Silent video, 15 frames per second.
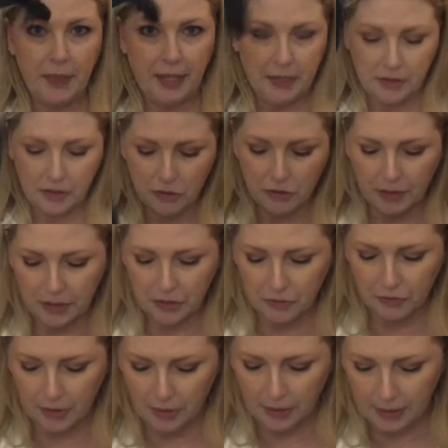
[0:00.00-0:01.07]
It has a
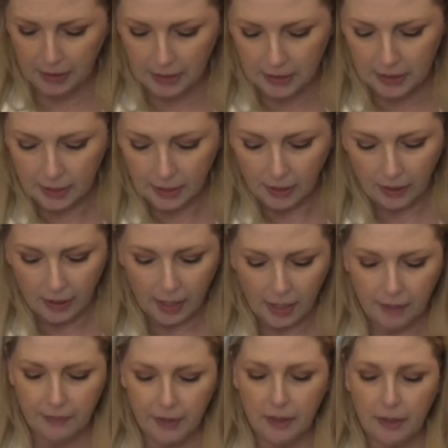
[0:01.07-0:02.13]
drawstring on it,
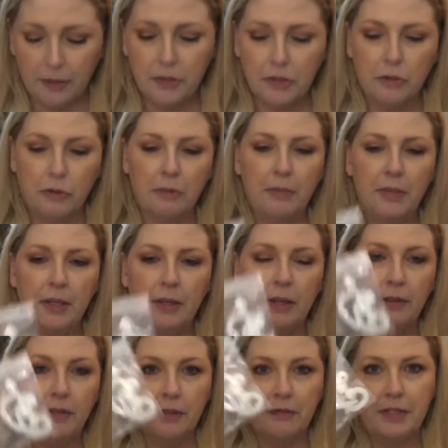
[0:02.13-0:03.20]
and then an assortment
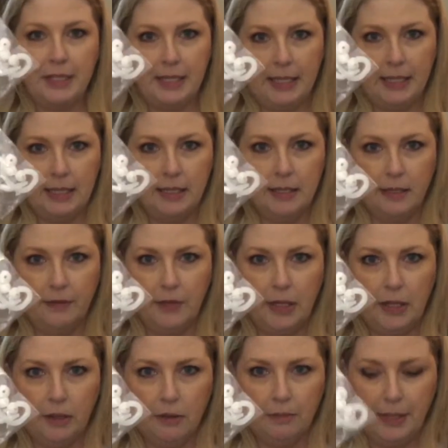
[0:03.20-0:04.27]
of different sizes of the
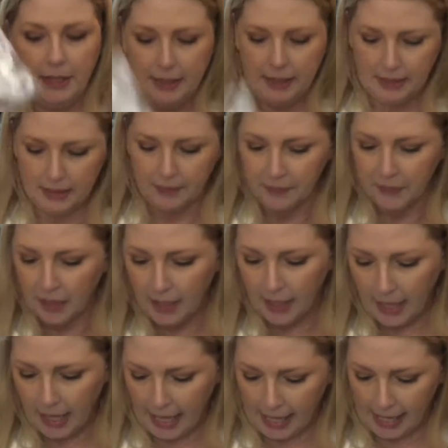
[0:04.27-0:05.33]
earbuds,
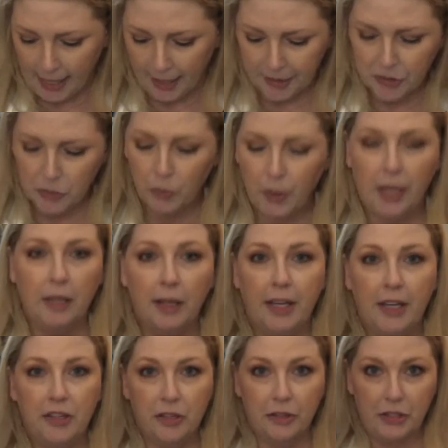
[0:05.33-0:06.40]
as well
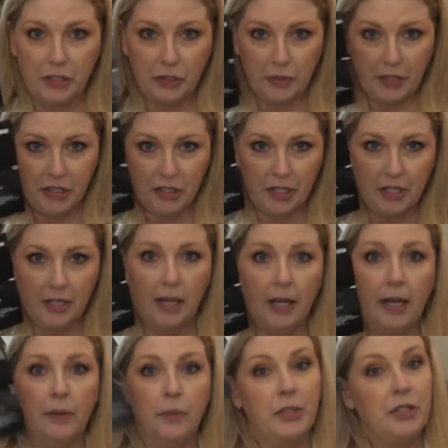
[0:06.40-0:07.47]
as your instruction
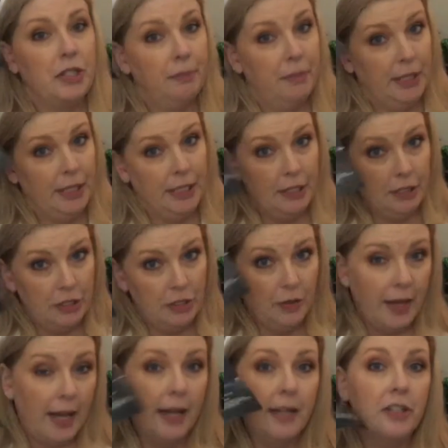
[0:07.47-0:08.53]
guide, which I'm going to get to
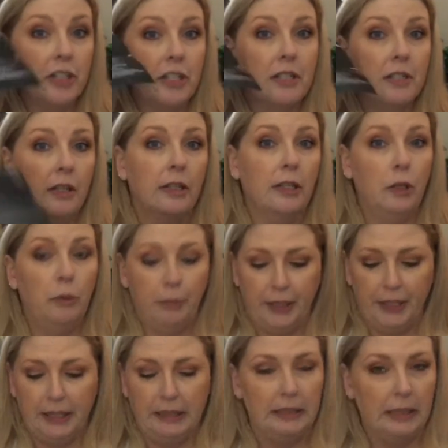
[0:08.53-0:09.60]
that in just a little
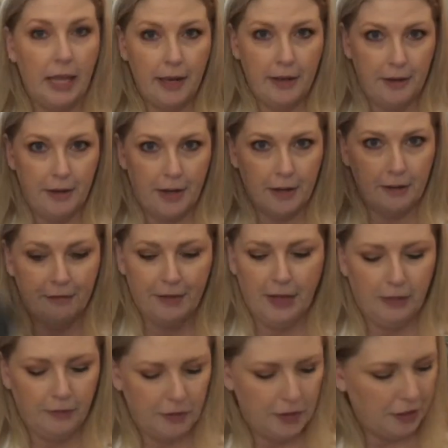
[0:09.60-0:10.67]
bit. Not a
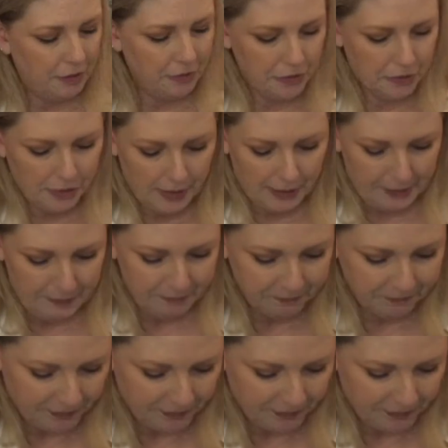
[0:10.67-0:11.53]
fan of the user guide.